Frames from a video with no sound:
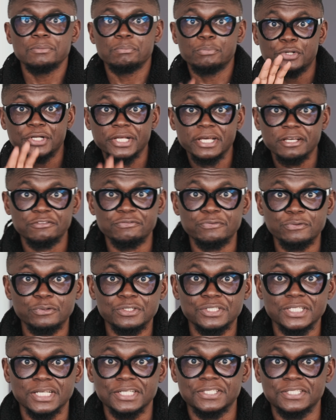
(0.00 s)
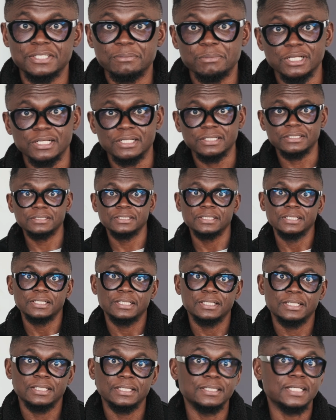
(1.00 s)
both headphones are similar
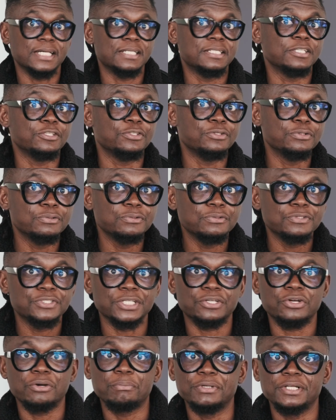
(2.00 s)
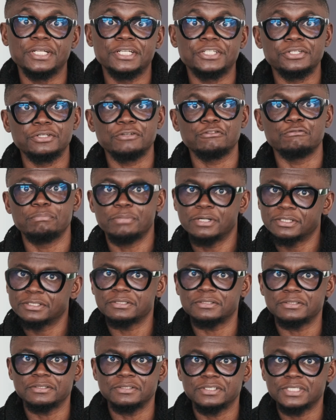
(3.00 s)
in that they use a combination of
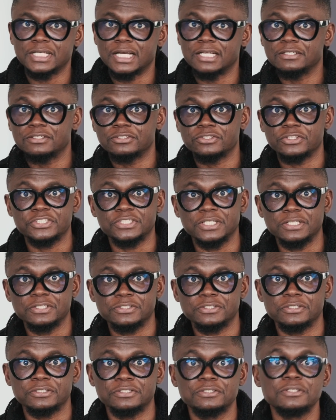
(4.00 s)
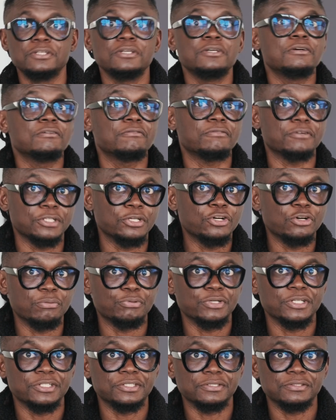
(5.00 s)
buttons and touch sensors for their
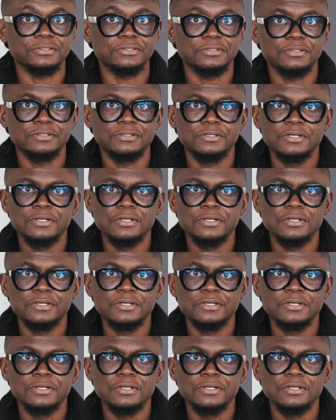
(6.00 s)
operations.